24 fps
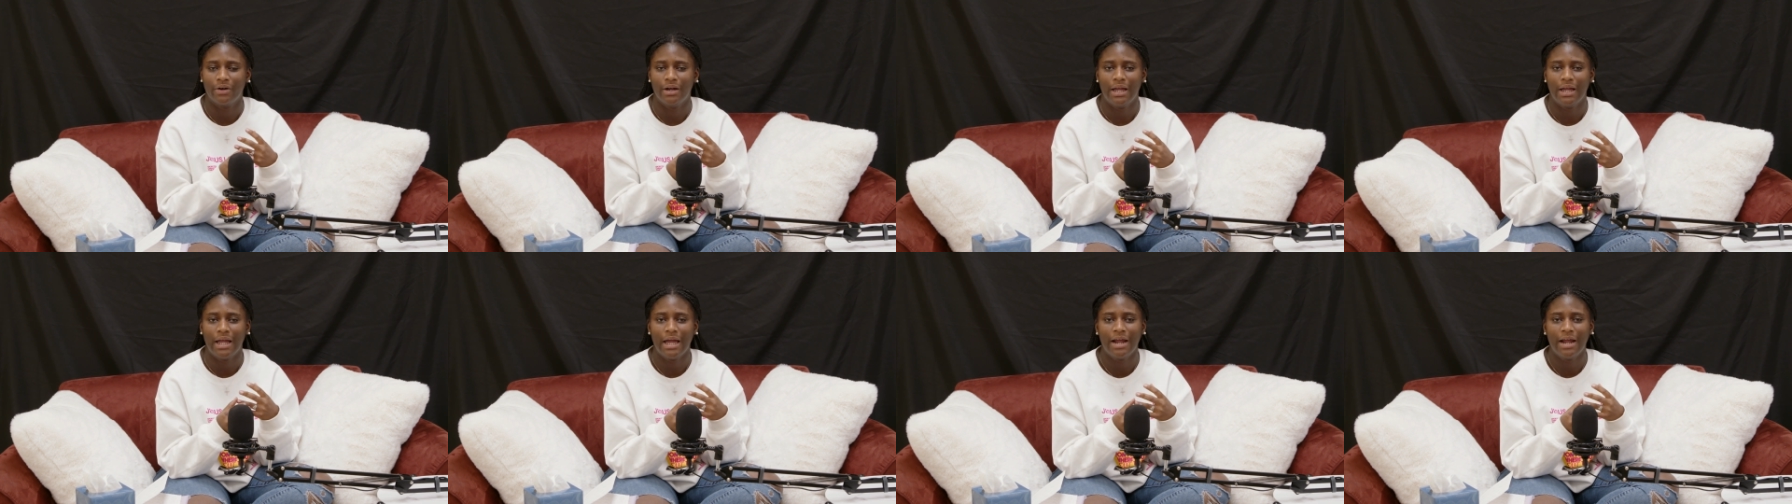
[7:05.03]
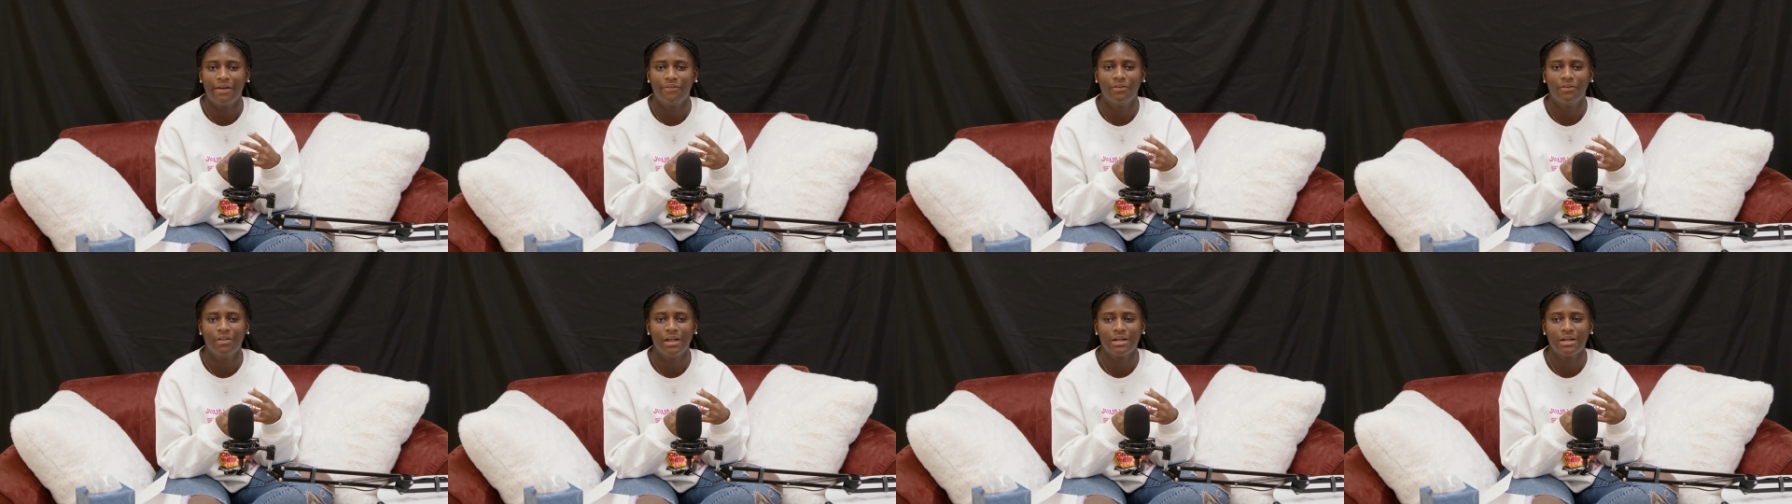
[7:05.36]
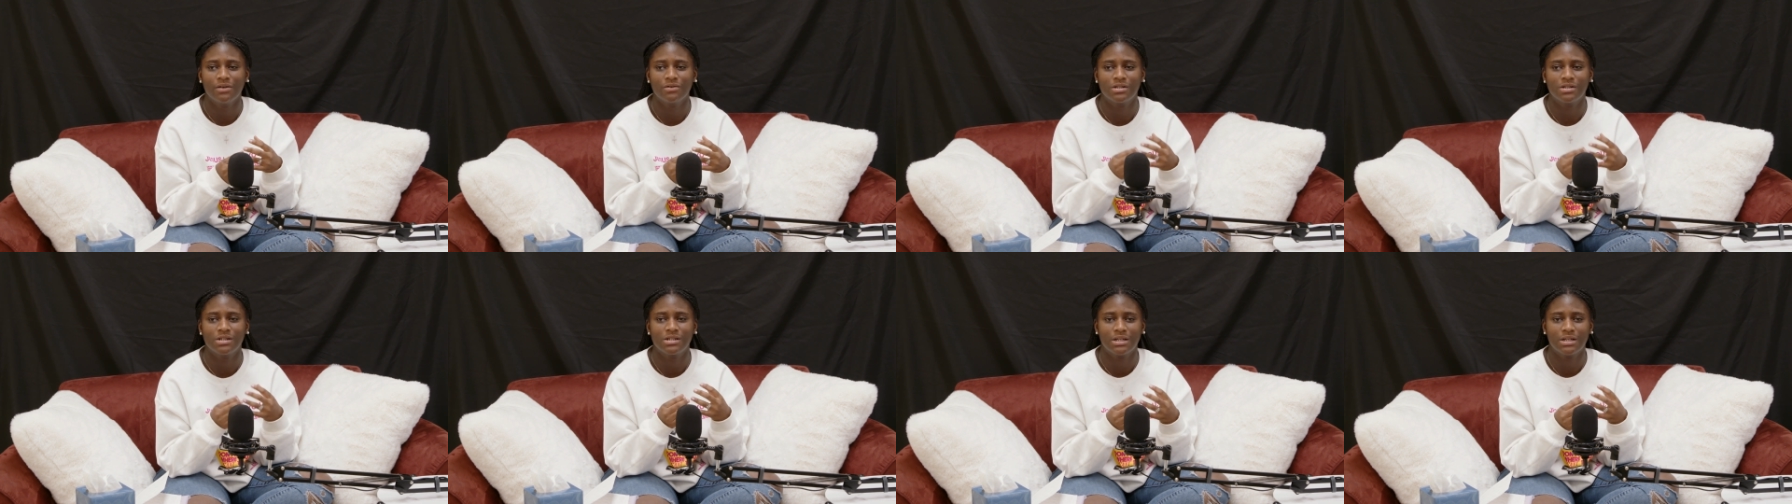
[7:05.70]
And I feel like it was
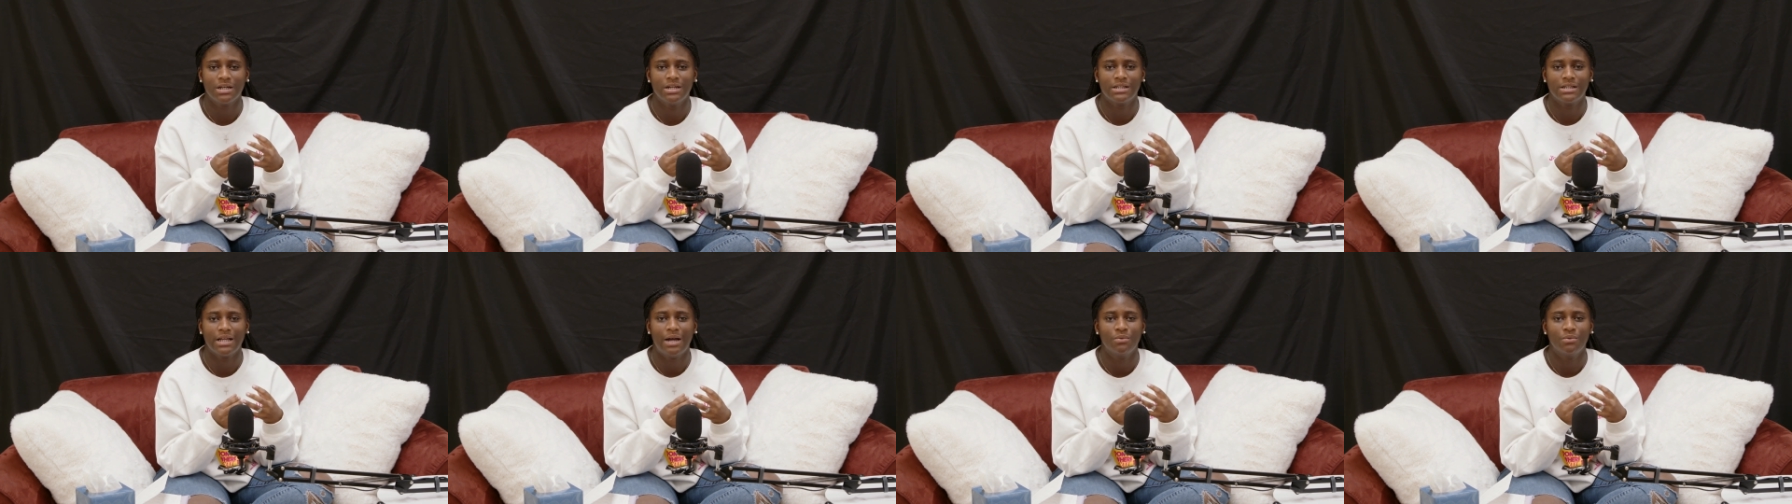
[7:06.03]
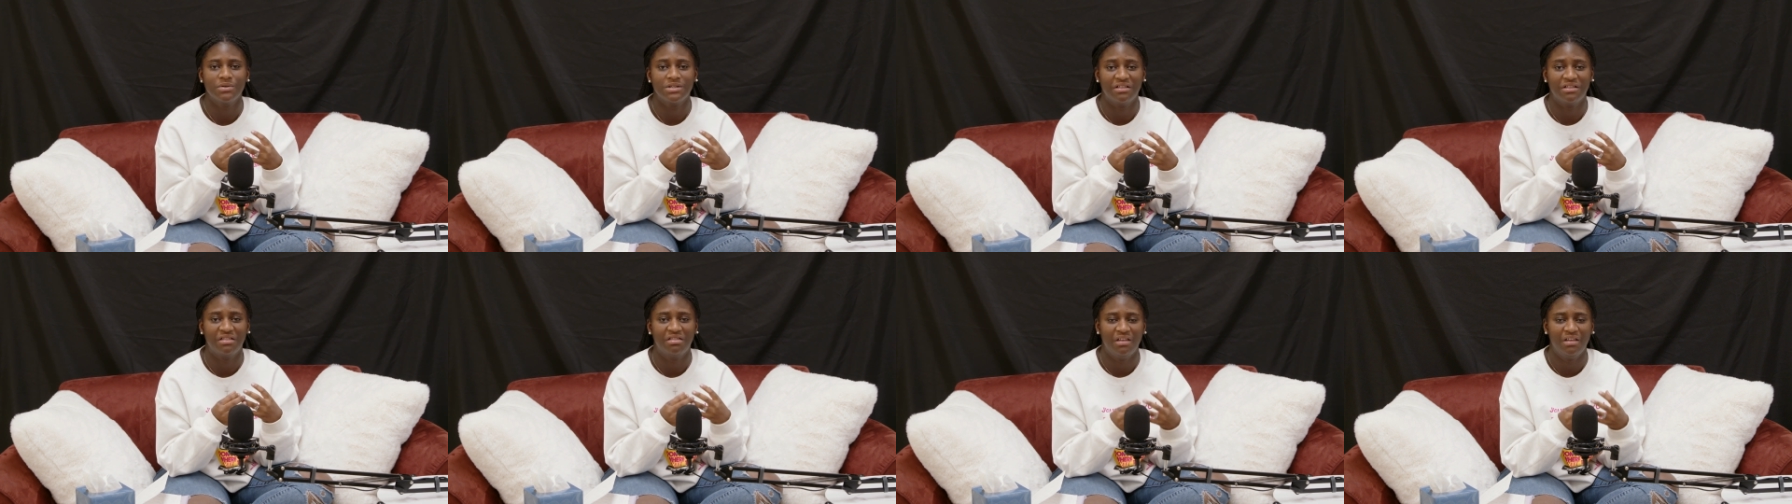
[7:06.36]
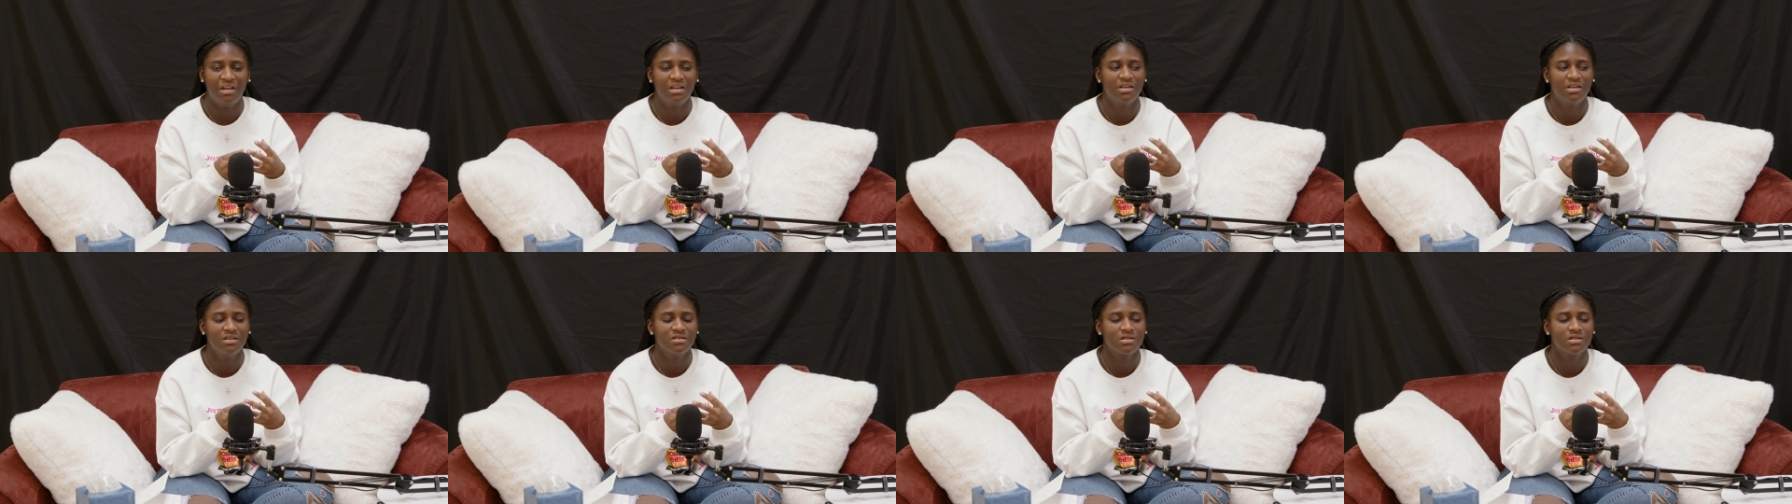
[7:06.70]
just because I wasn't
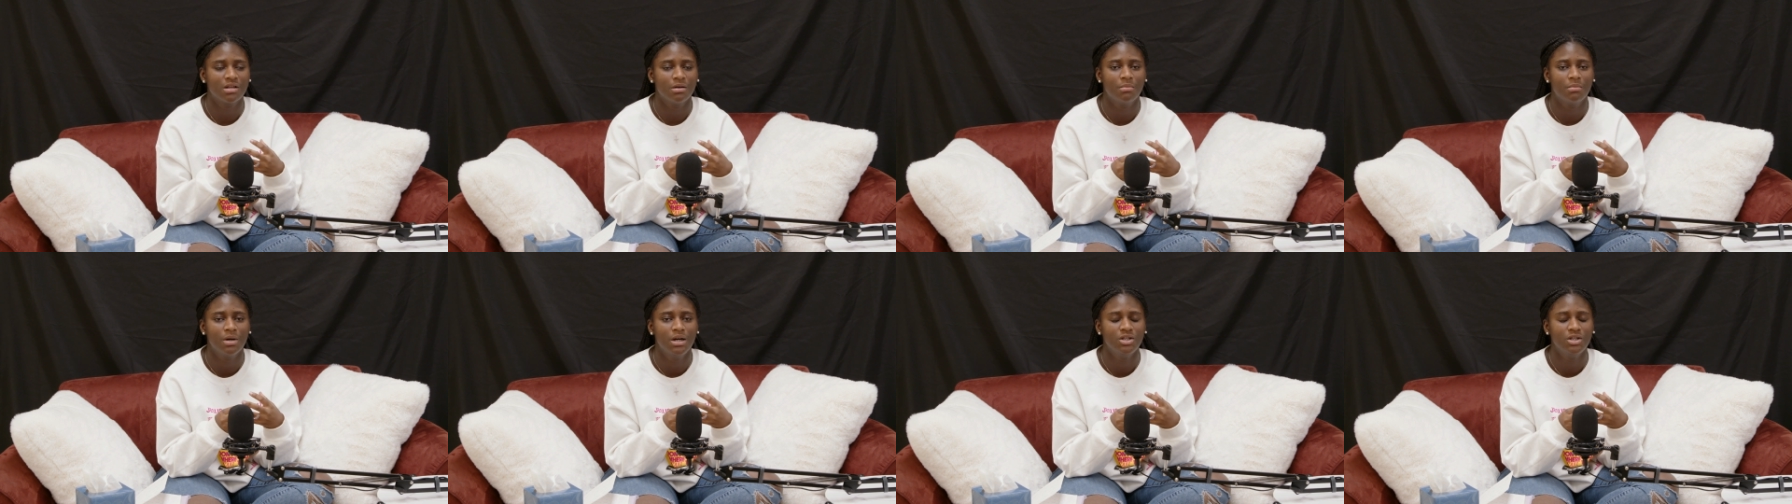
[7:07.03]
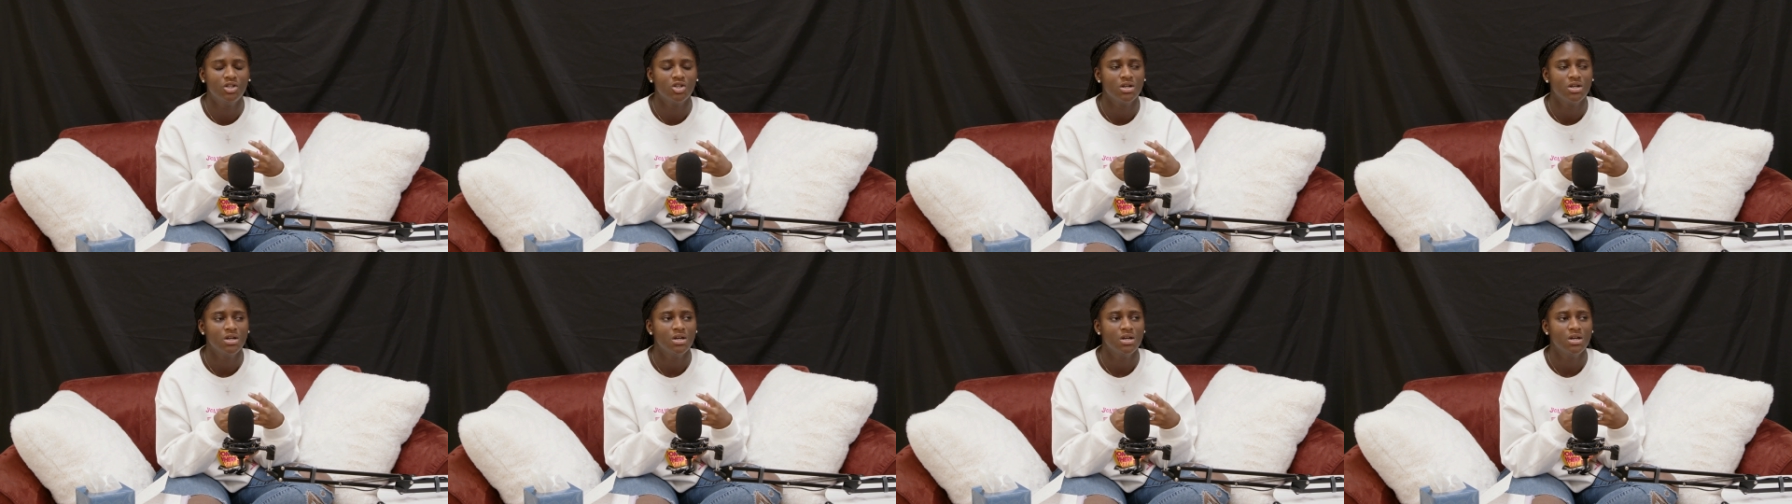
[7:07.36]
thinking so much.